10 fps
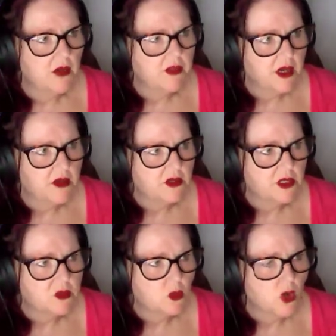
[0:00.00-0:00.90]

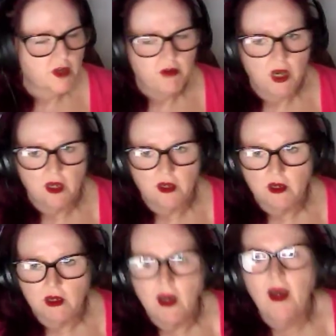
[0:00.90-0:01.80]
Those what you've learned.
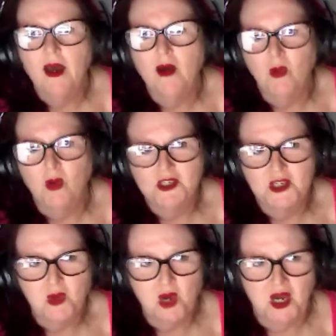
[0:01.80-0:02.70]
What's
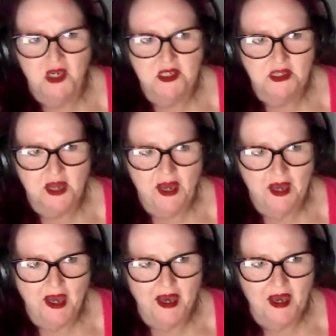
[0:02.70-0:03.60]
the word?
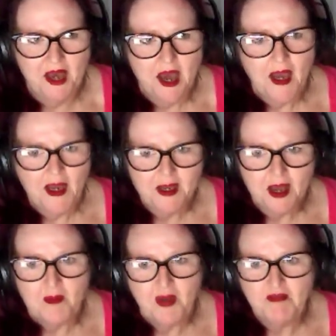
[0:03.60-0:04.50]

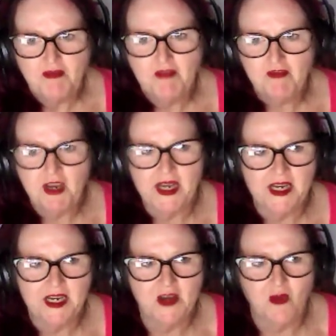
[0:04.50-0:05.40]
Be
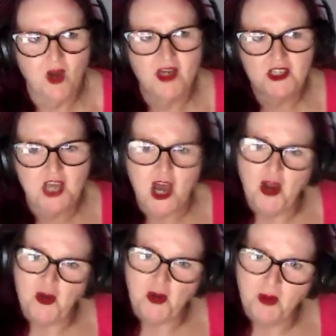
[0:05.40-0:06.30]
50, your words
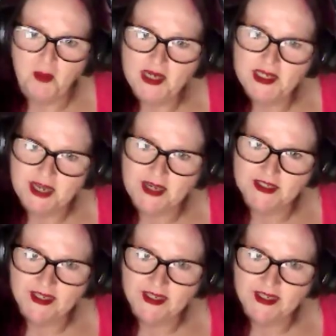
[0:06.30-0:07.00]
go. Well, mine does.